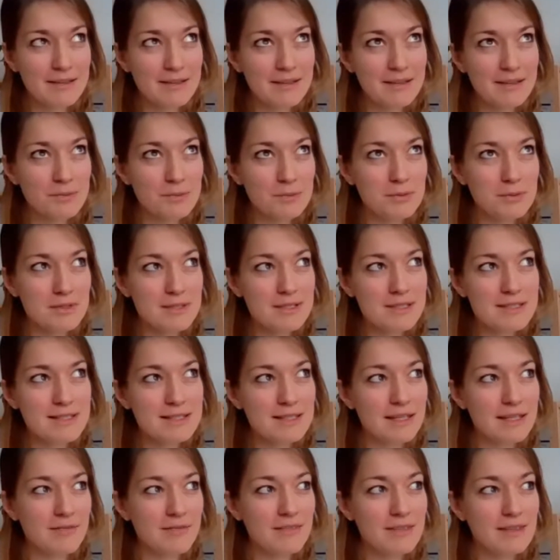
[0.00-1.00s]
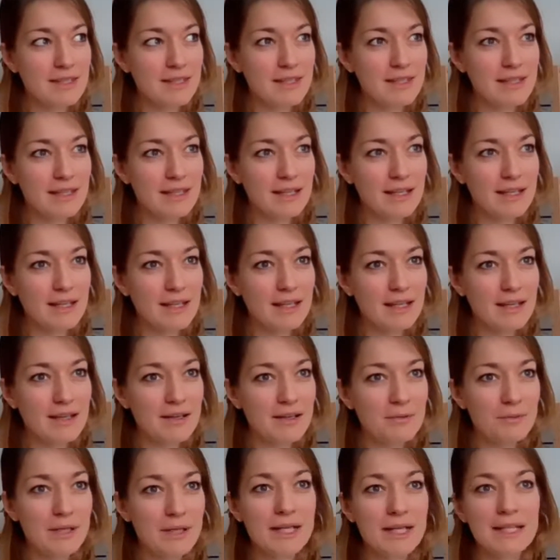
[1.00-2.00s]
was something
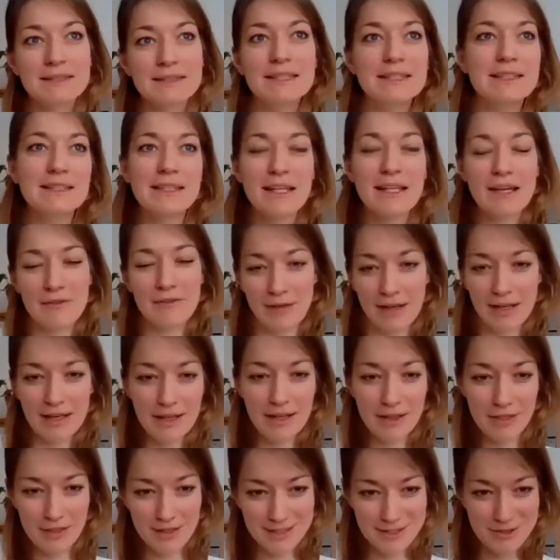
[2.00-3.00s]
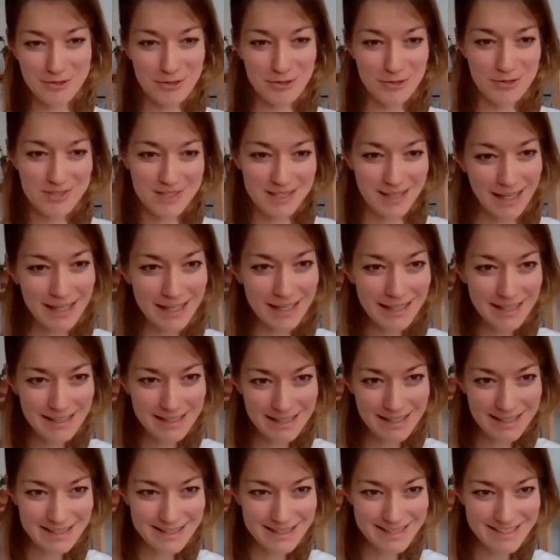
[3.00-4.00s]
where I didn't have anything to say in
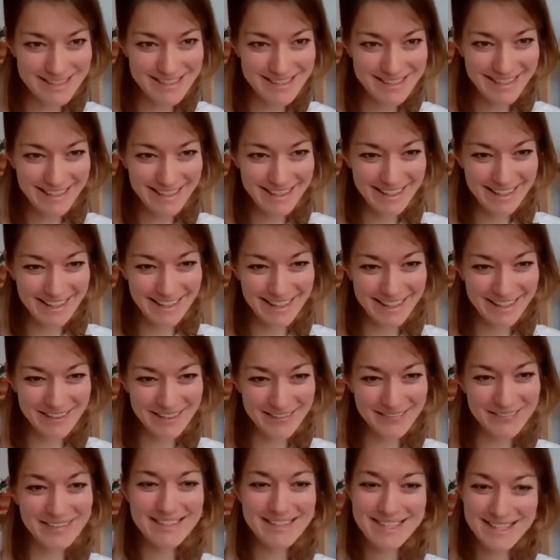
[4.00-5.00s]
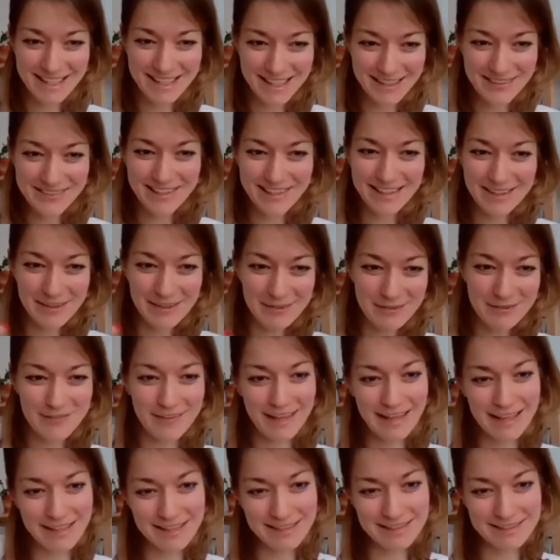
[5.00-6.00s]
this, which I really
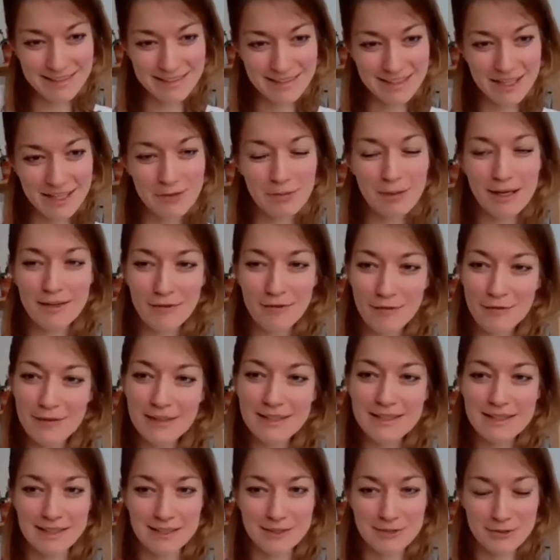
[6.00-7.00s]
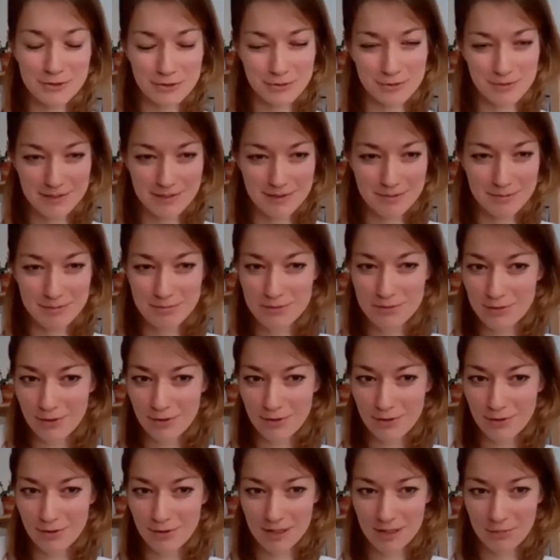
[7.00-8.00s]
felt quite fitting to the
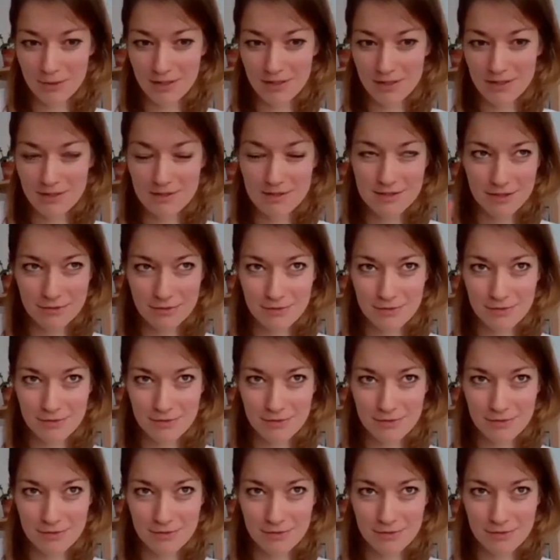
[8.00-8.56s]
project, because